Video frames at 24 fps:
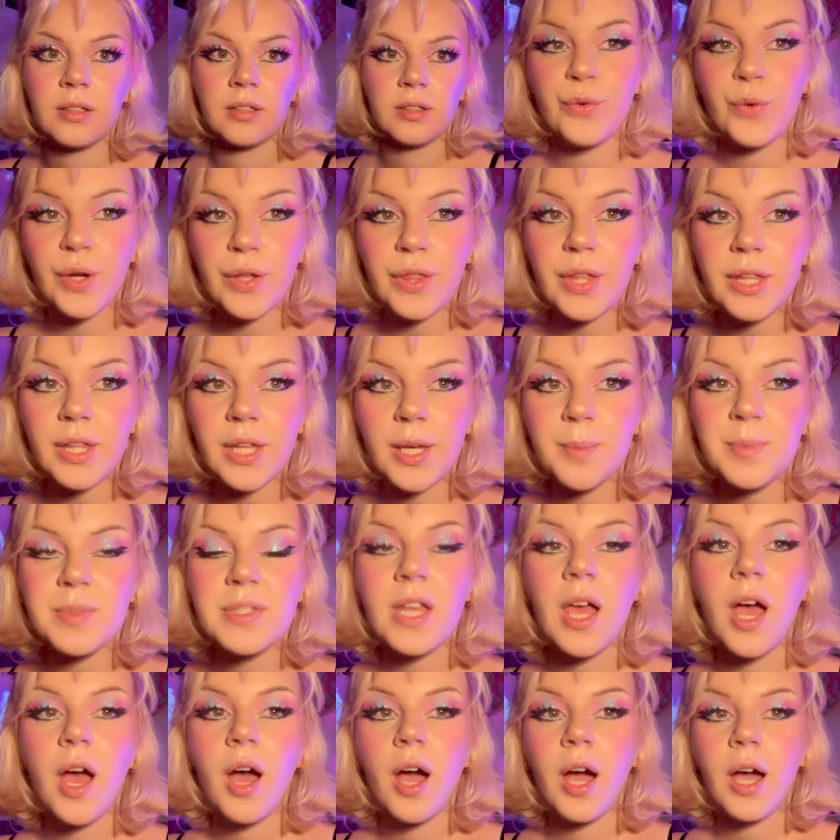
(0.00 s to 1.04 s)
For the lips,
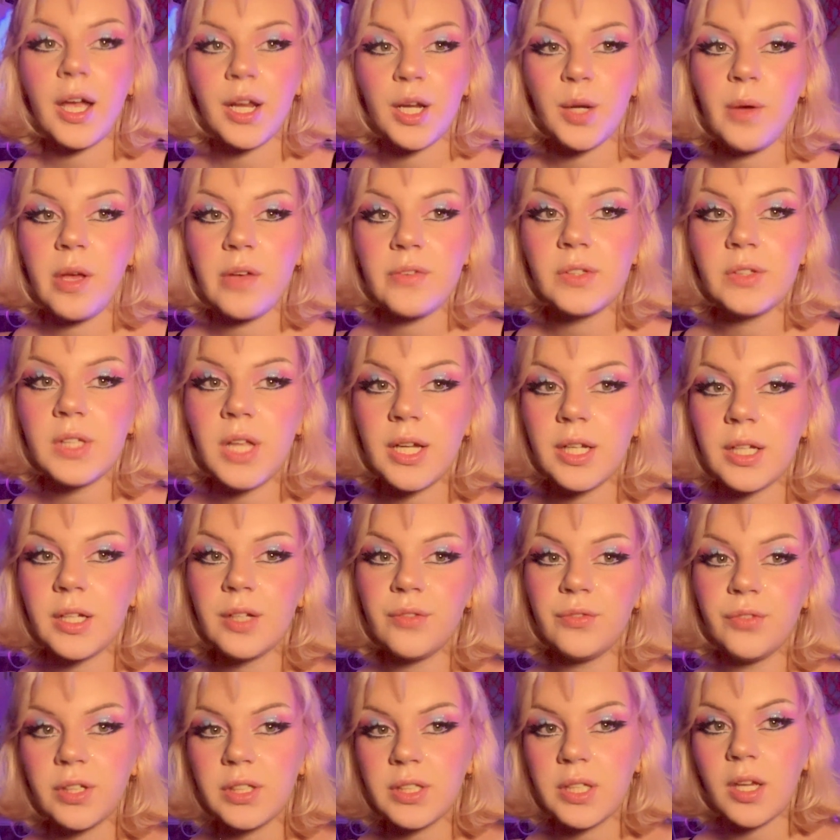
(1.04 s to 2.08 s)
I know we have a lot of
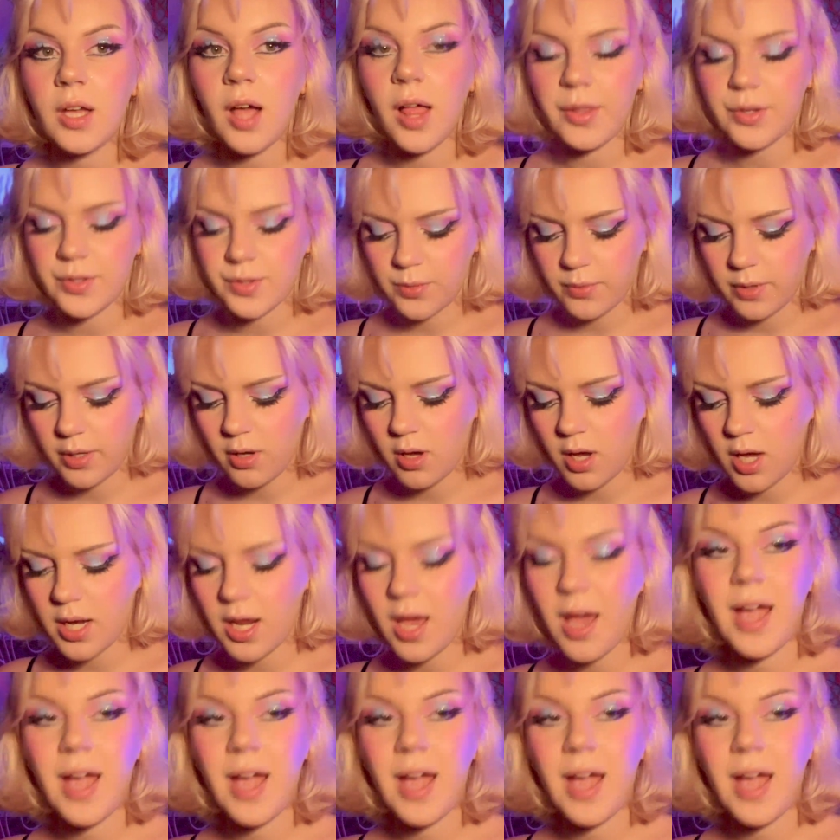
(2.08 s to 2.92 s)
conflicting colors going on.